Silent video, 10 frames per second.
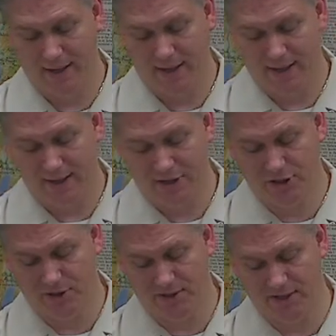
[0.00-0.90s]
He
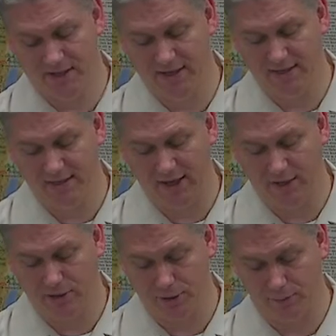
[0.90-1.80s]
shall send his
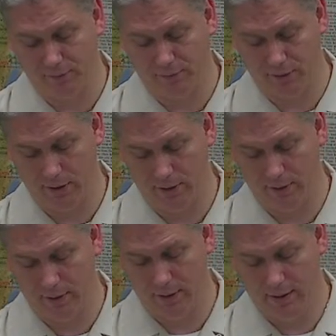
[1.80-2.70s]
angel before you,
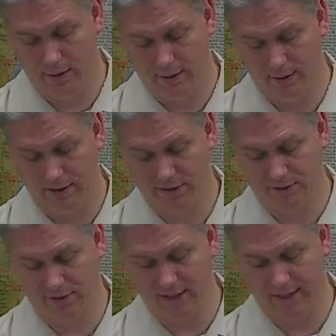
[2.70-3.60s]
and shall
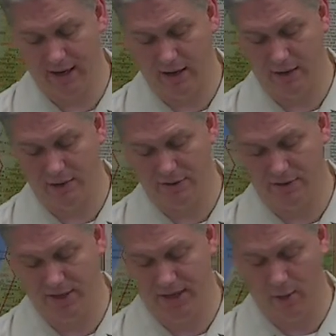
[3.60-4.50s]
take care, and shall
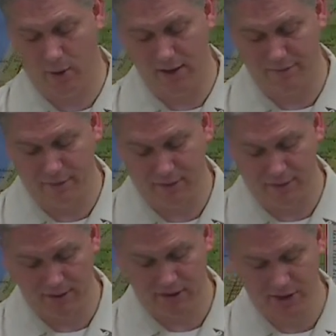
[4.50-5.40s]
take a wife unto
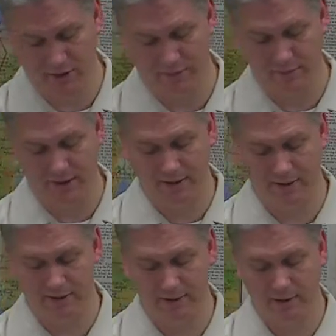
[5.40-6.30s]
my son from
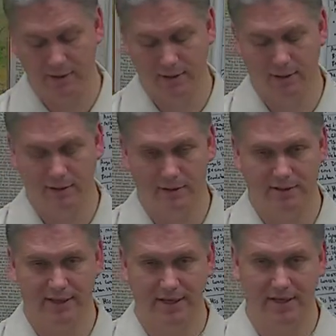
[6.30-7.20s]
thence.
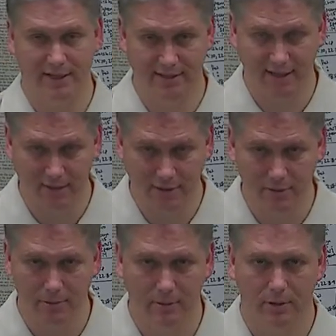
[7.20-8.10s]
Send his
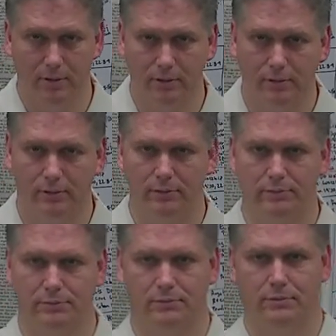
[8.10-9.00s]
angel?
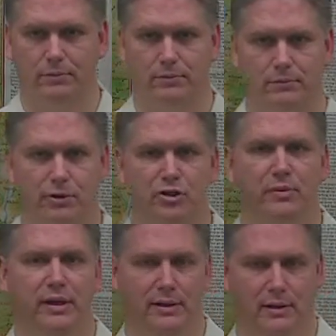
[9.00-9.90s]
What you
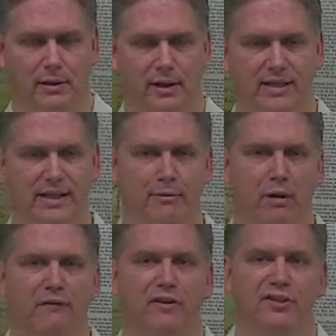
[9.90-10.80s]
mean? It's a
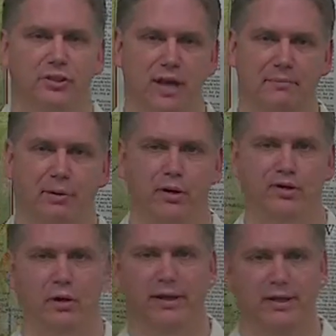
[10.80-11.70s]
reference to a
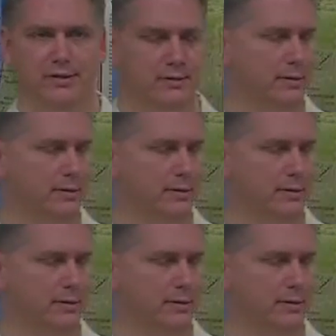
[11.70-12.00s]
personal angel.